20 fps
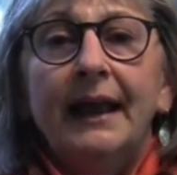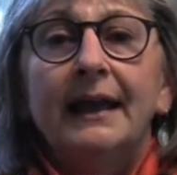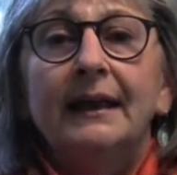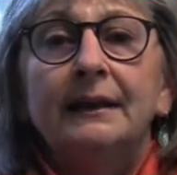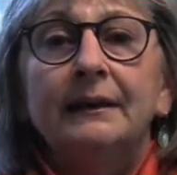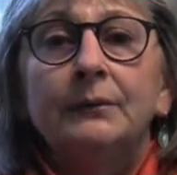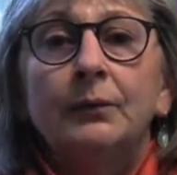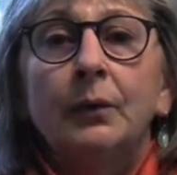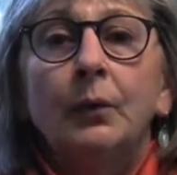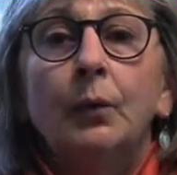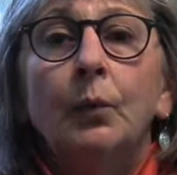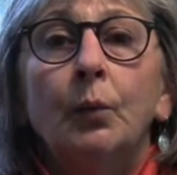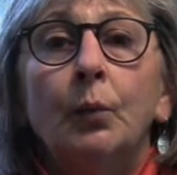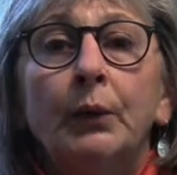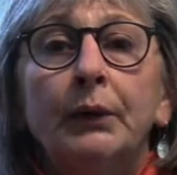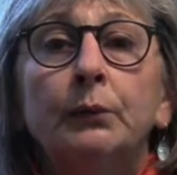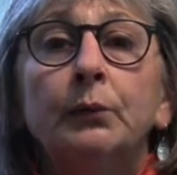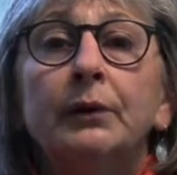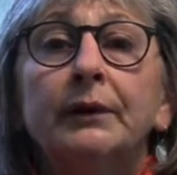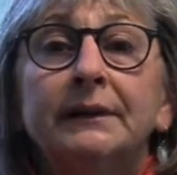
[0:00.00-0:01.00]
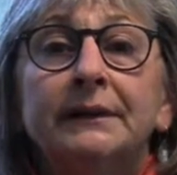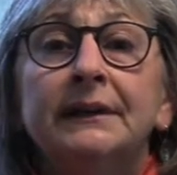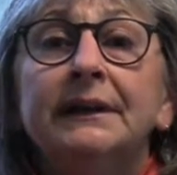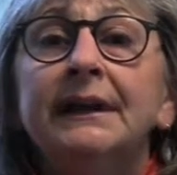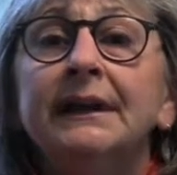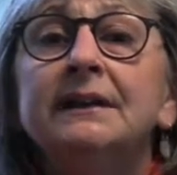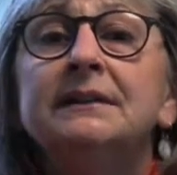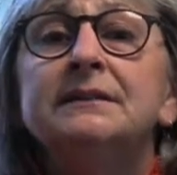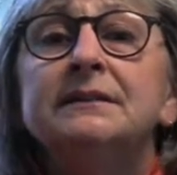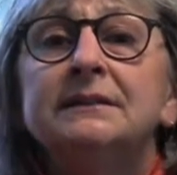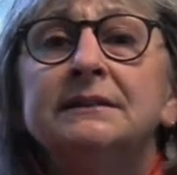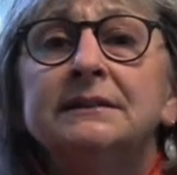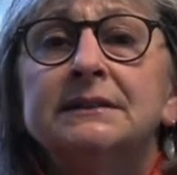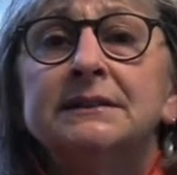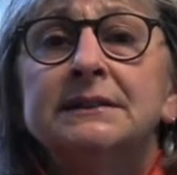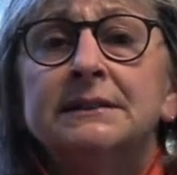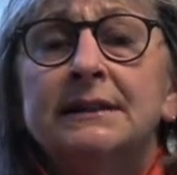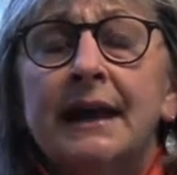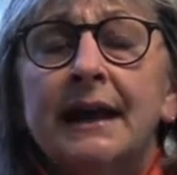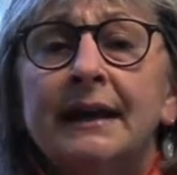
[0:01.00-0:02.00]
and we will need
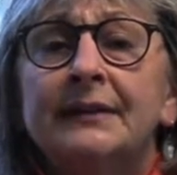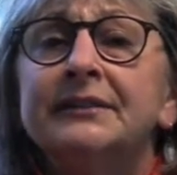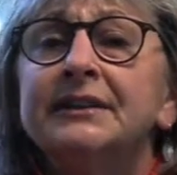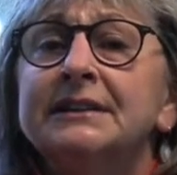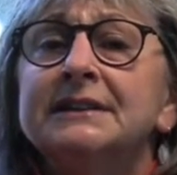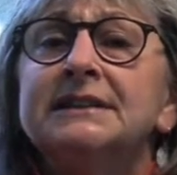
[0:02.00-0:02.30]
to have